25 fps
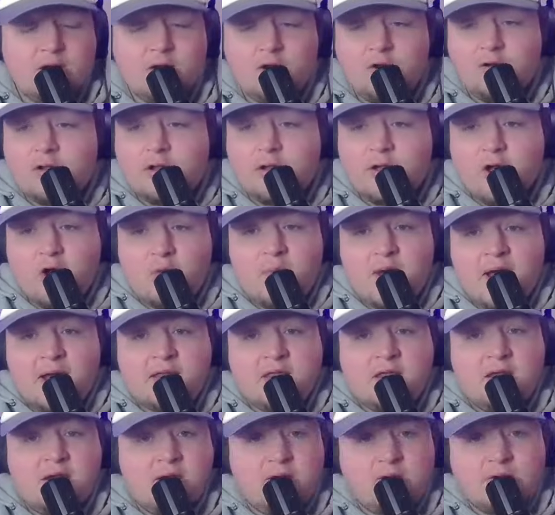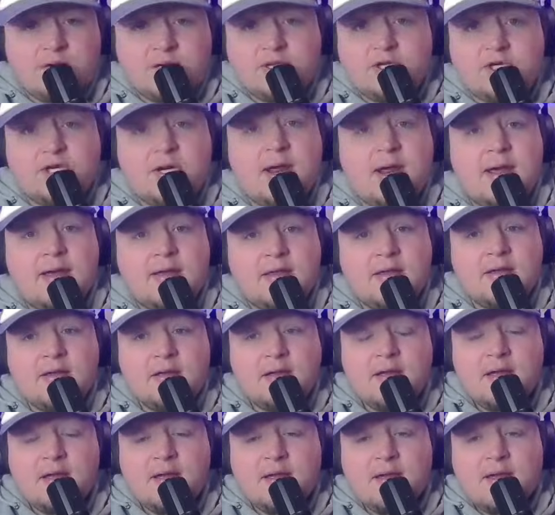You can go back years and check.
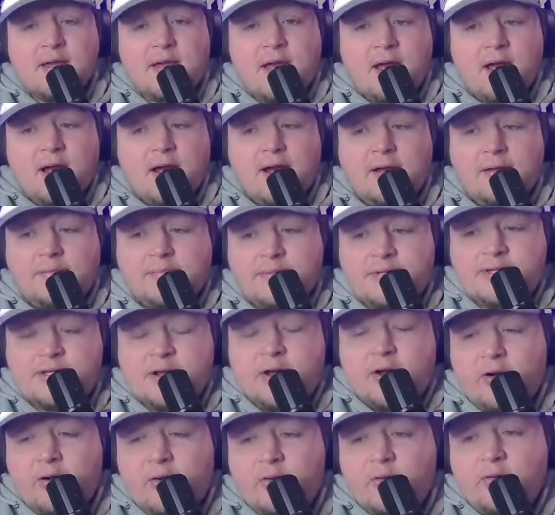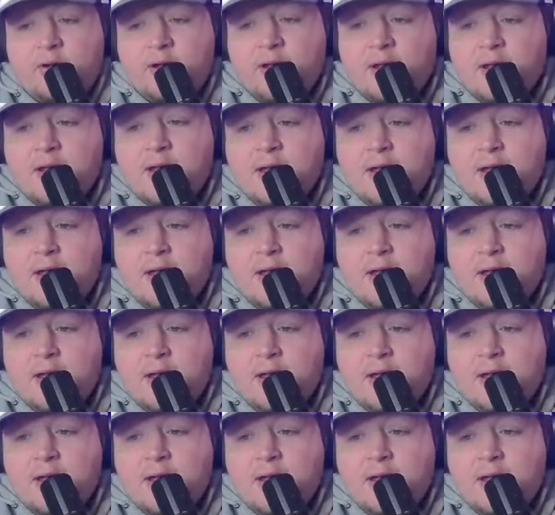So